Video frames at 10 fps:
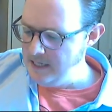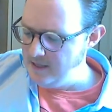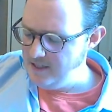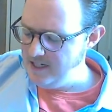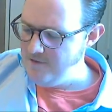
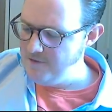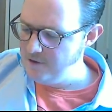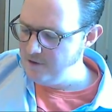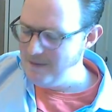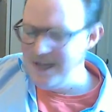
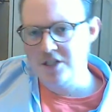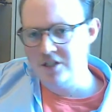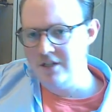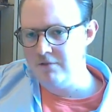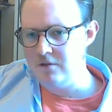The major
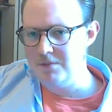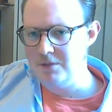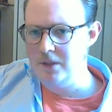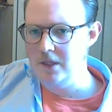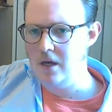difference
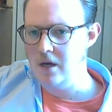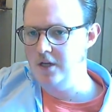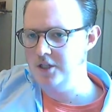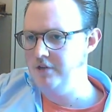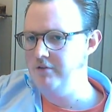between R.J.